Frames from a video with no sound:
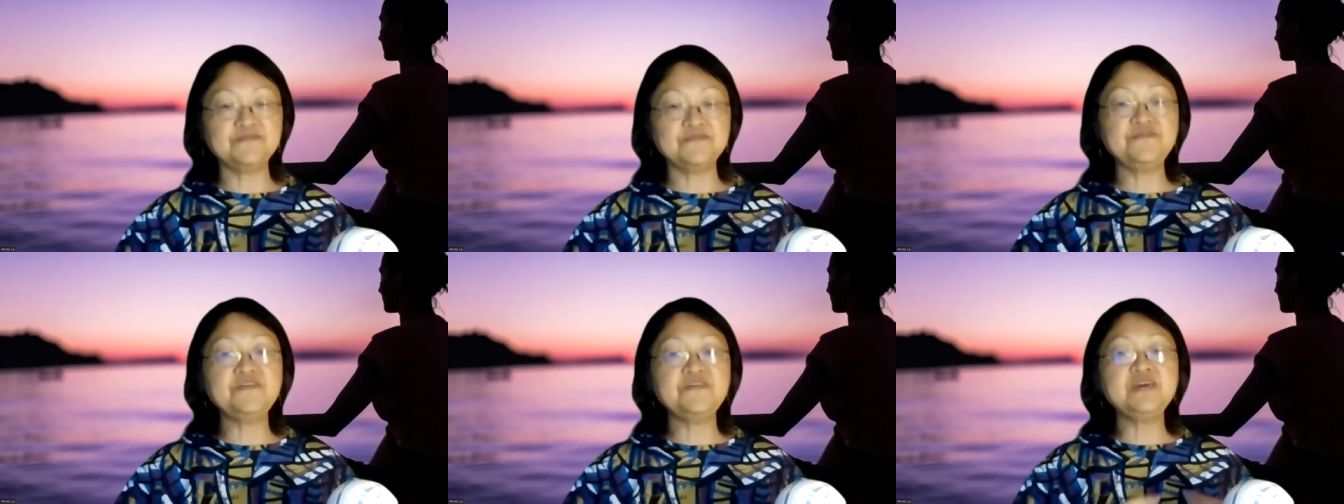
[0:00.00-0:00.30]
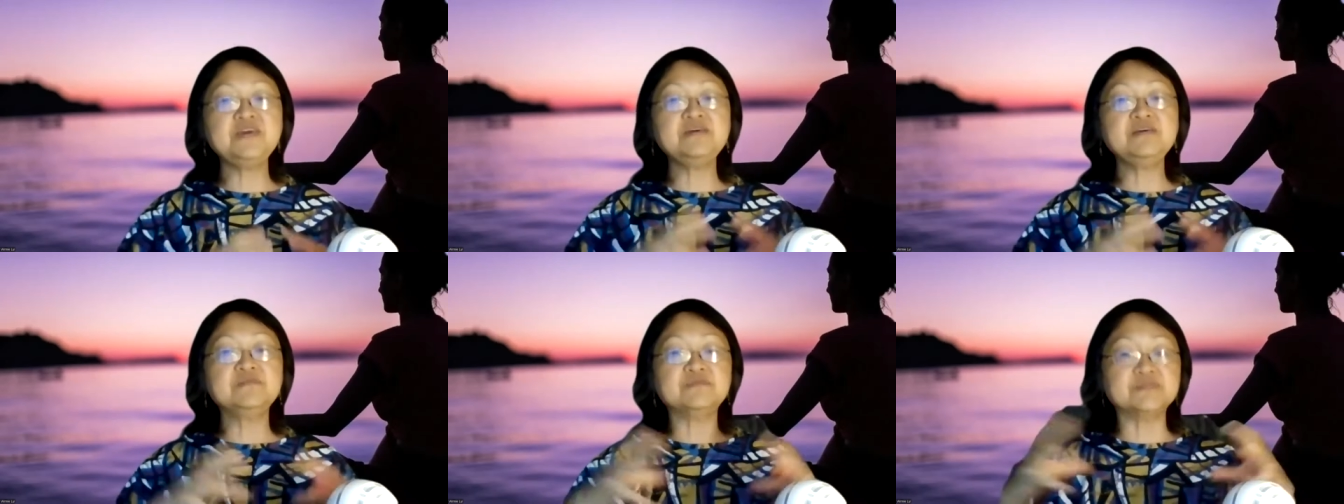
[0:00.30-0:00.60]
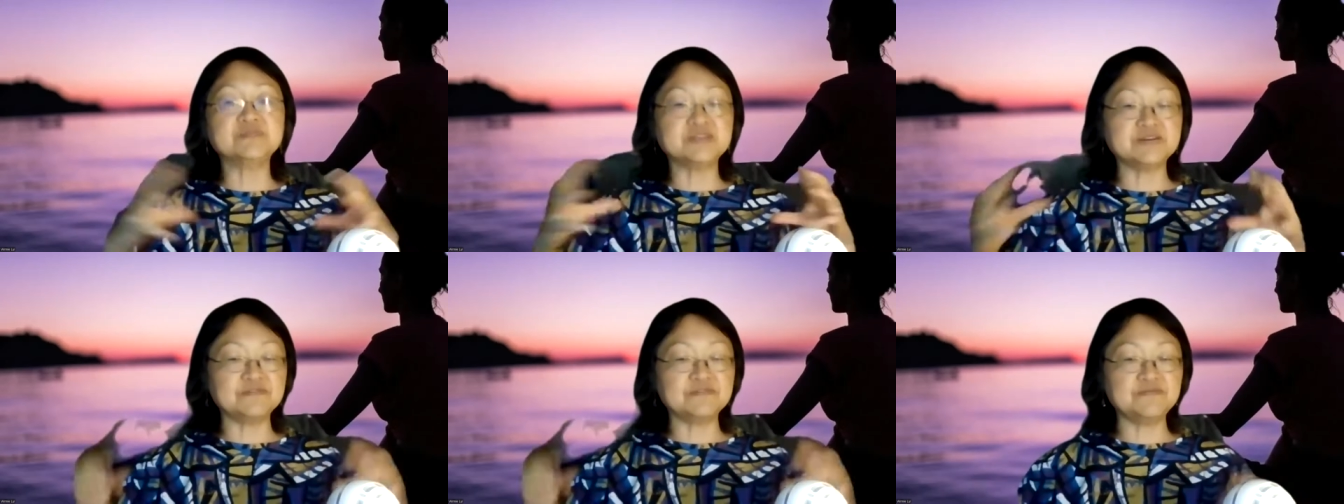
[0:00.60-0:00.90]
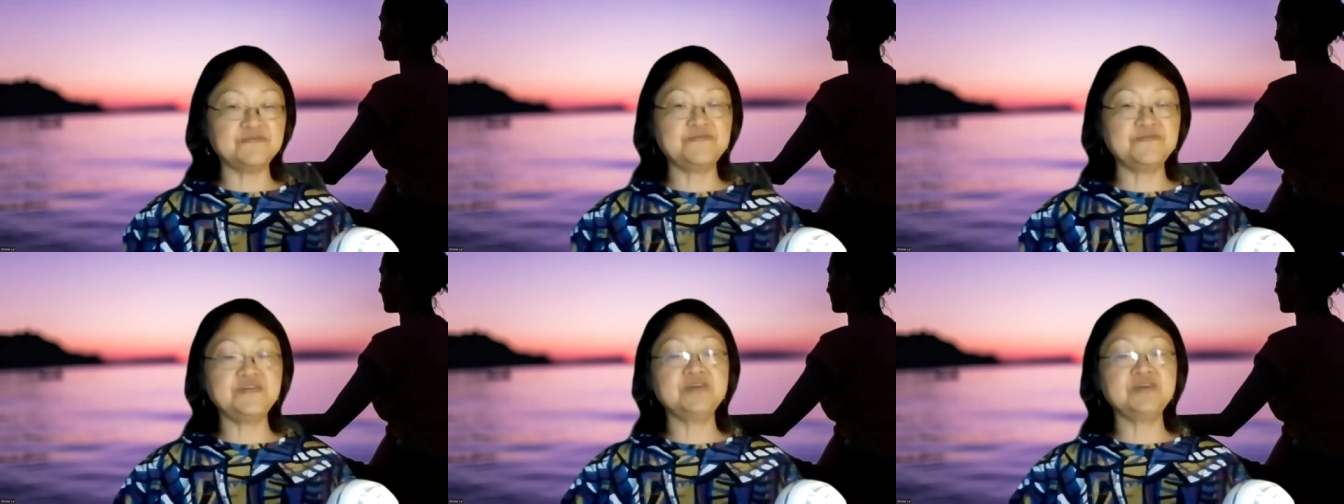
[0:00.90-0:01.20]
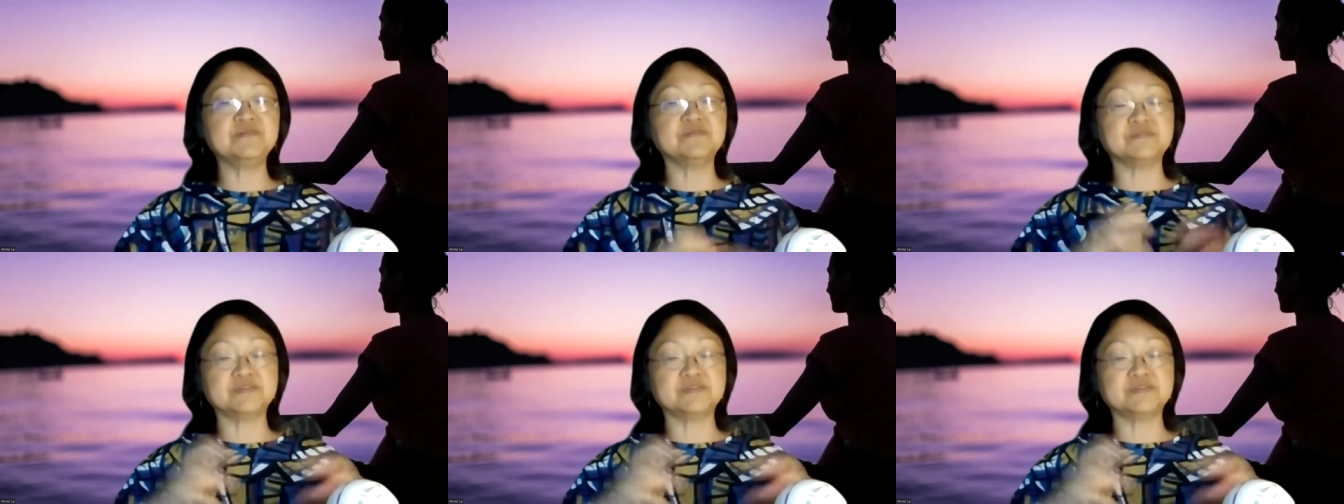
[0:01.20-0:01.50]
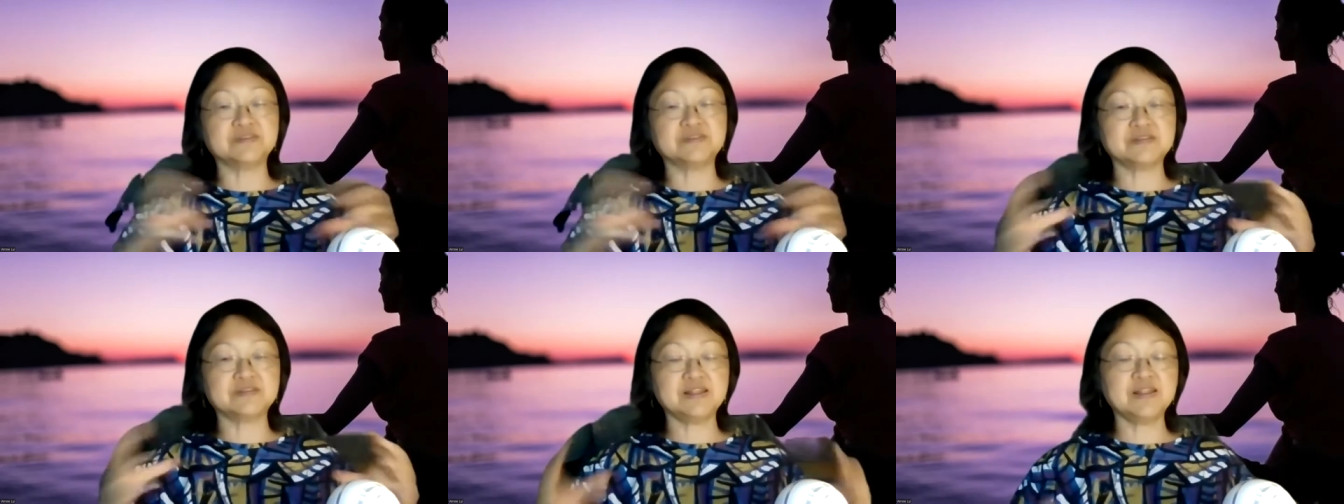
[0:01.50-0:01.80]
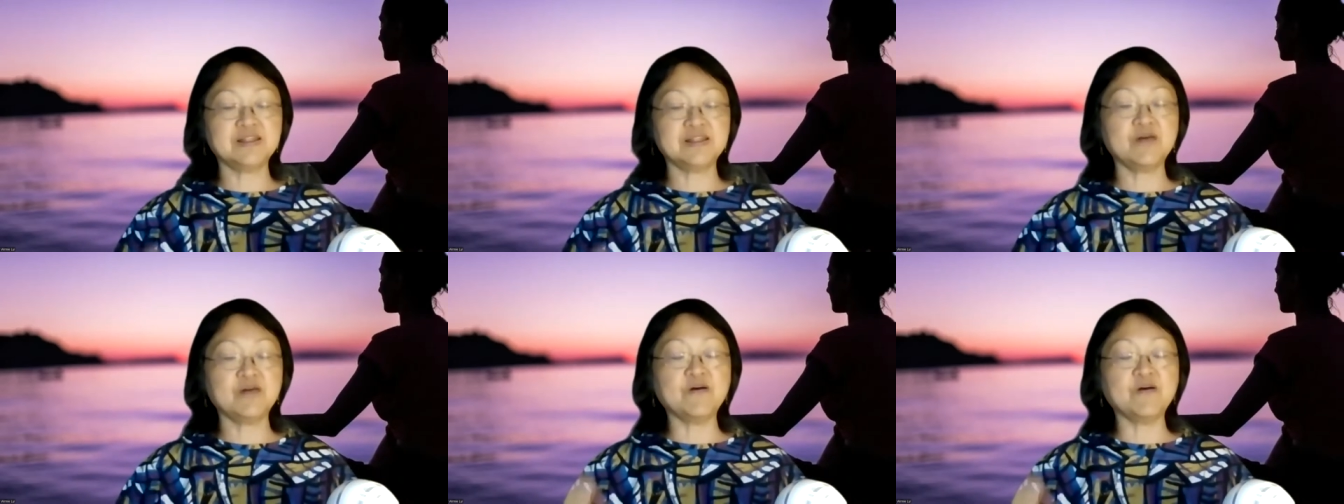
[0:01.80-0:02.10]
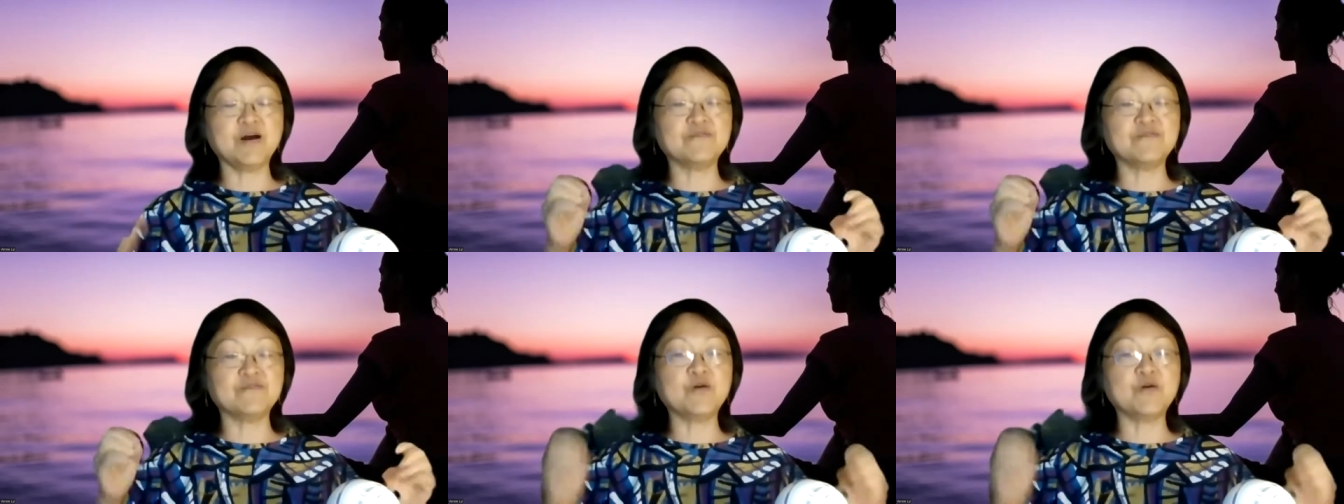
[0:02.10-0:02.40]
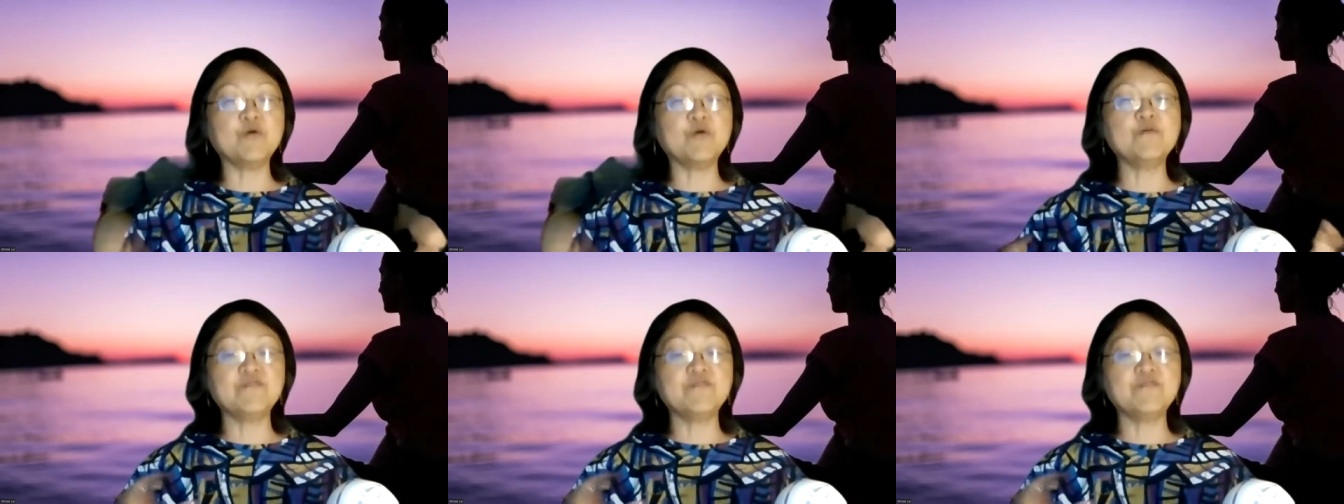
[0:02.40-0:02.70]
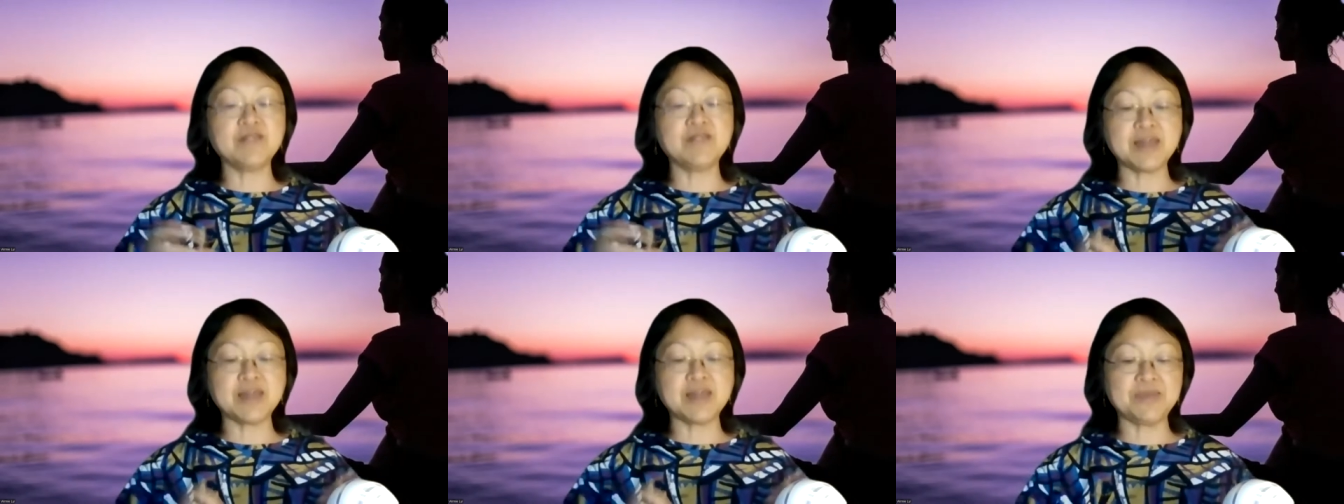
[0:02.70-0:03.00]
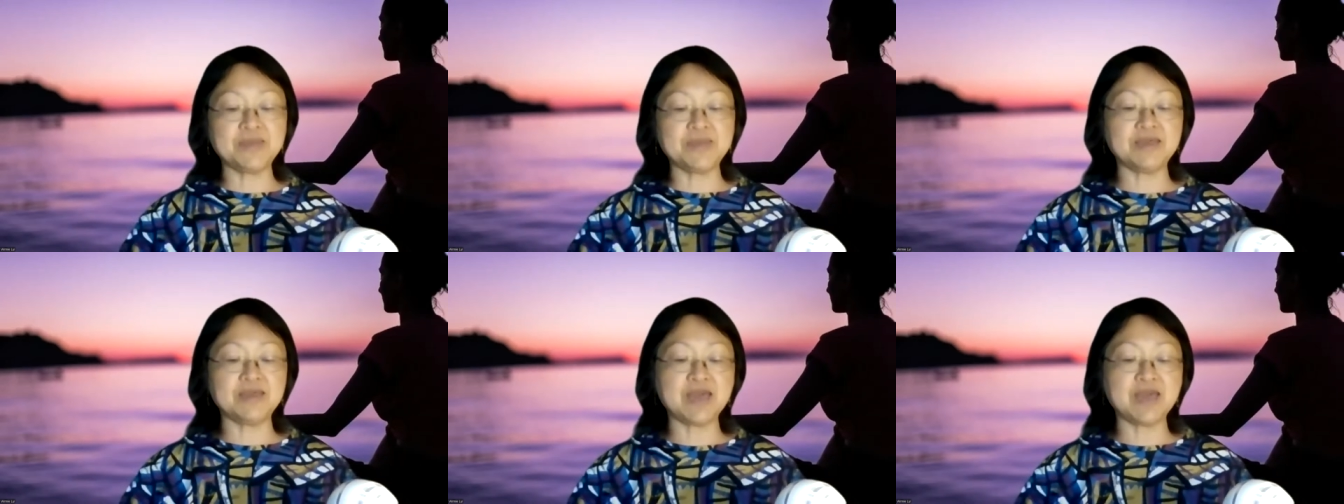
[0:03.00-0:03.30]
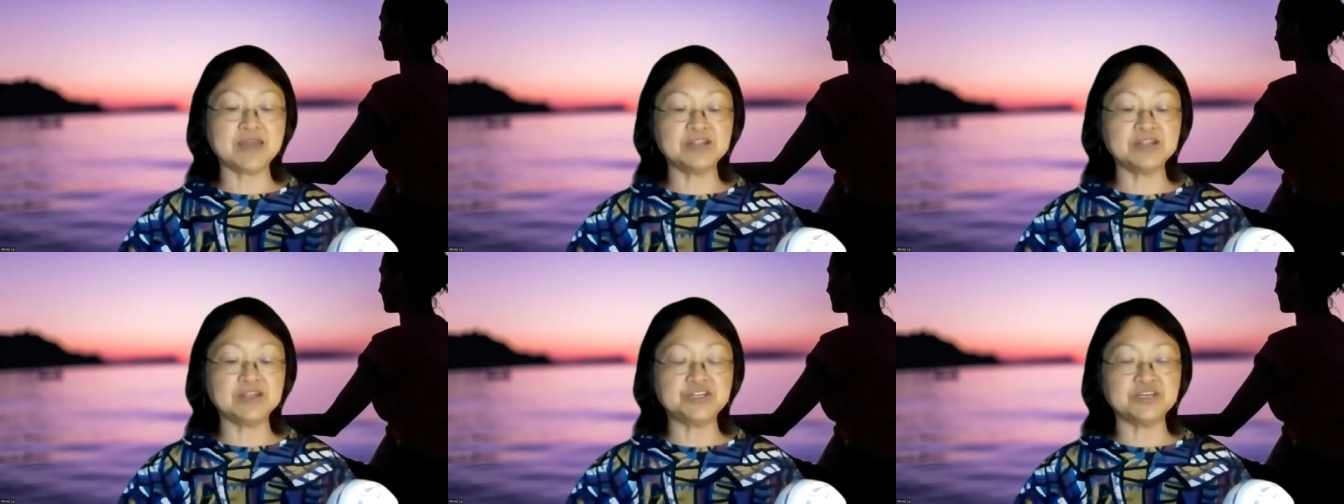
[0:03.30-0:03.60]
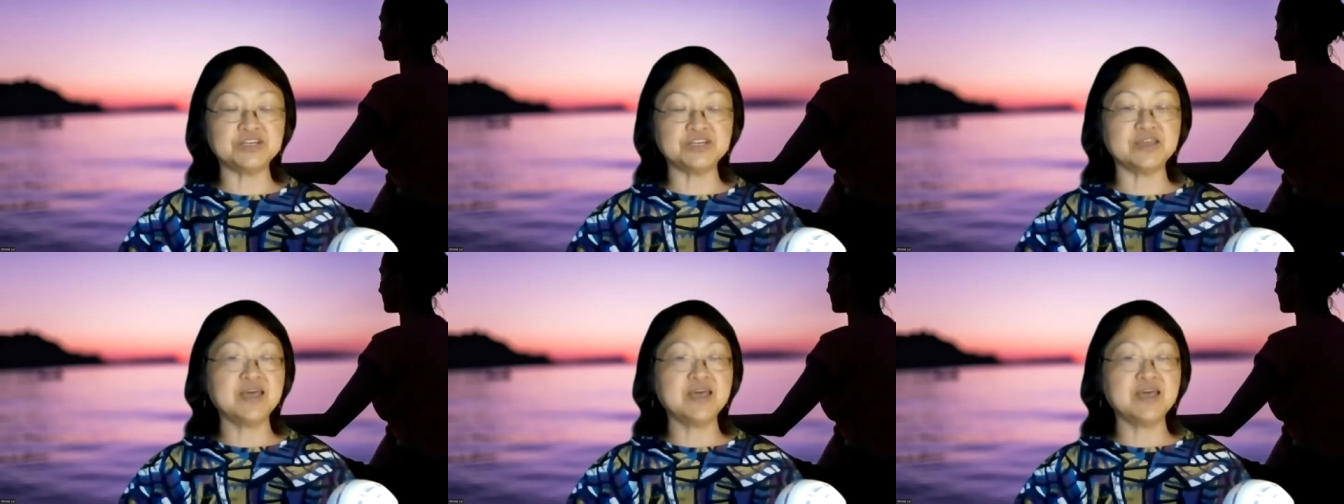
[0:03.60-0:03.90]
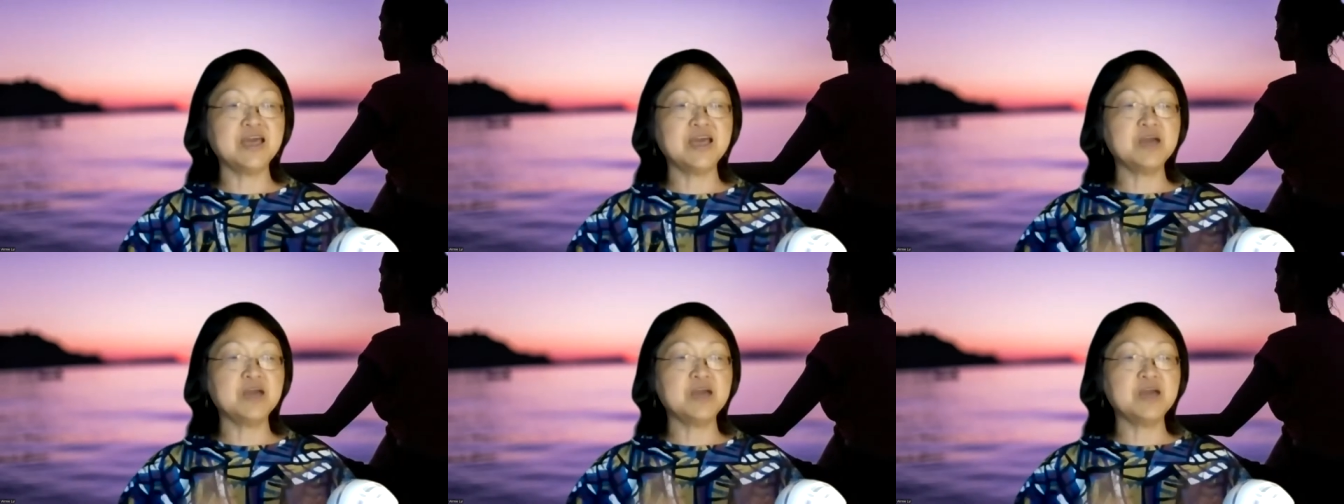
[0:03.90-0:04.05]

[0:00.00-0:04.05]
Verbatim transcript: fields and fields of overlapping energy.